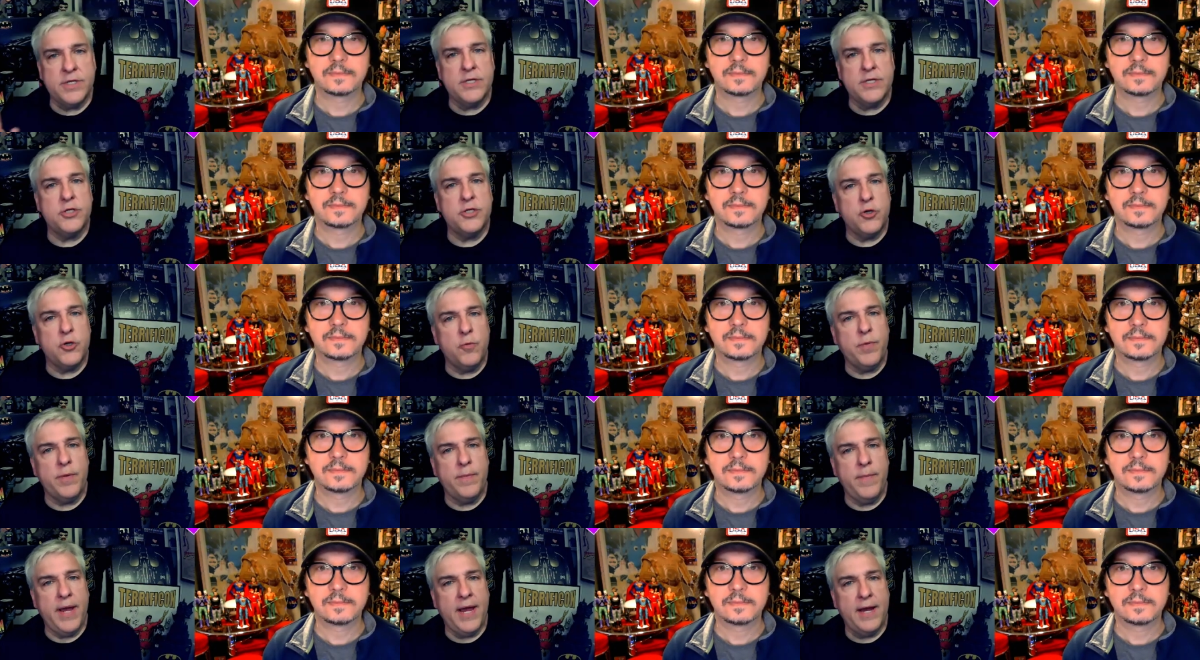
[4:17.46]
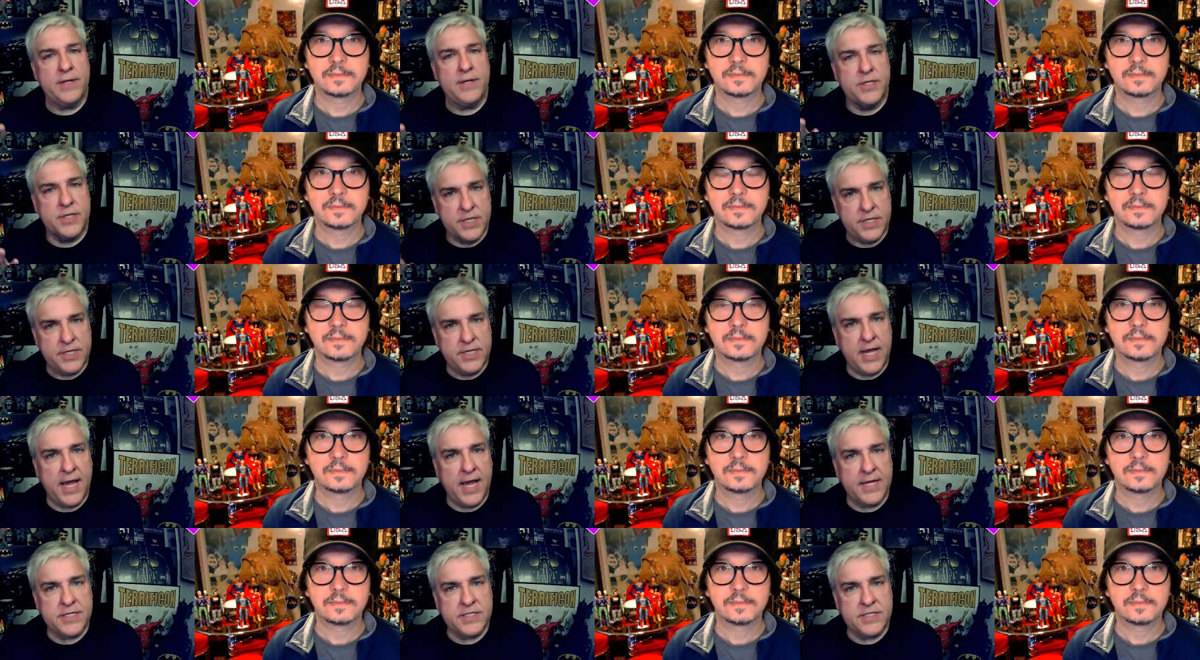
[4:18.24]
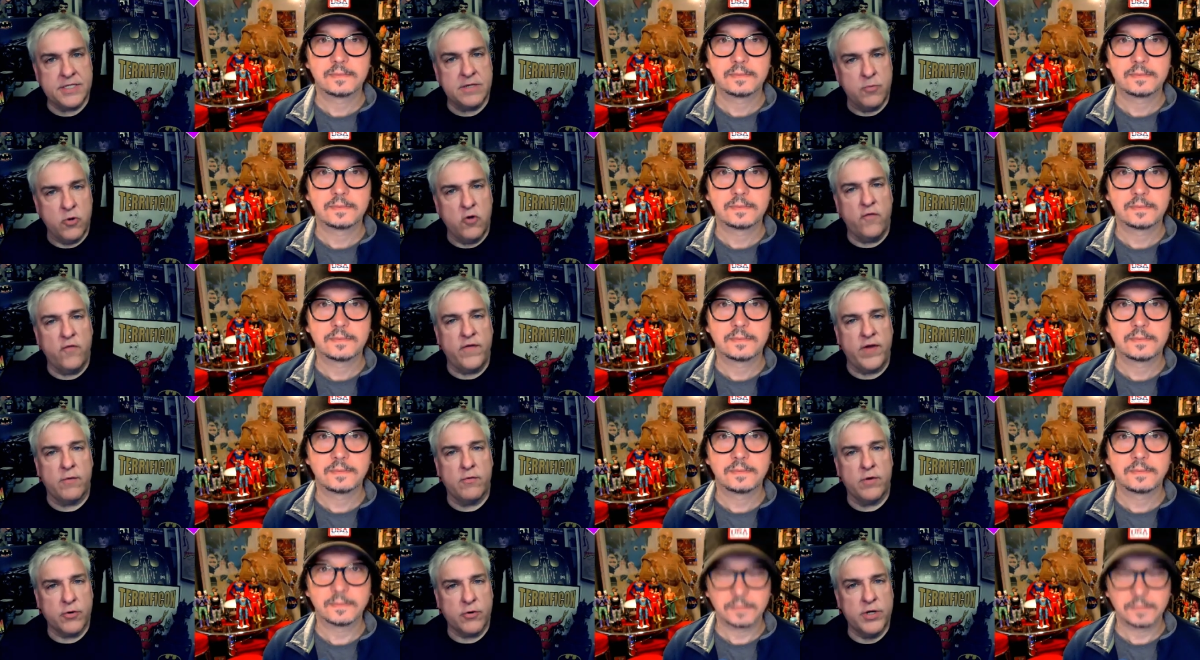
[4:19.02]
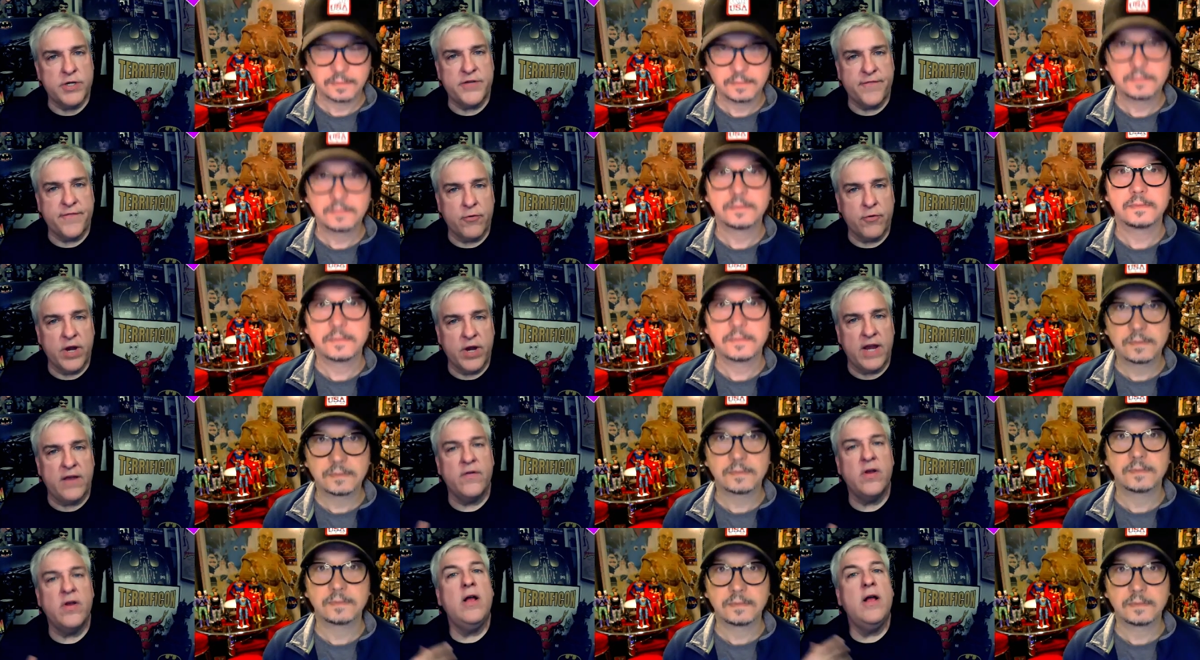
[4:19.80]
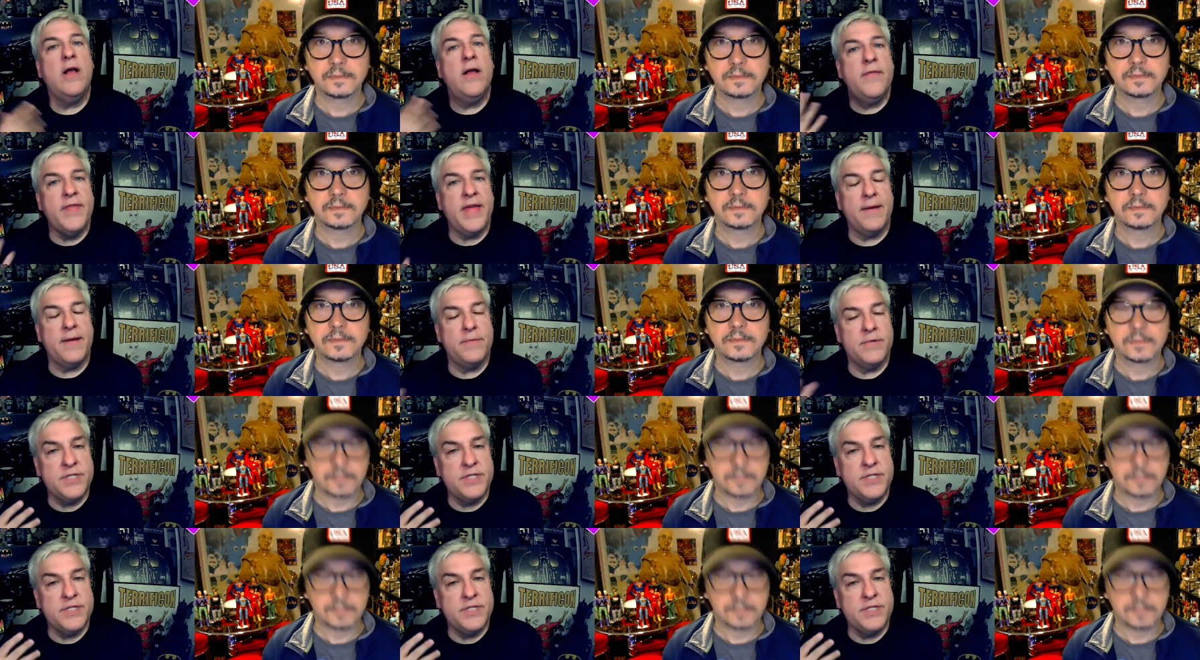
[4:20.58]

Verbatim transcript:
Speaker 1: the superman success the movie with christopher reeve that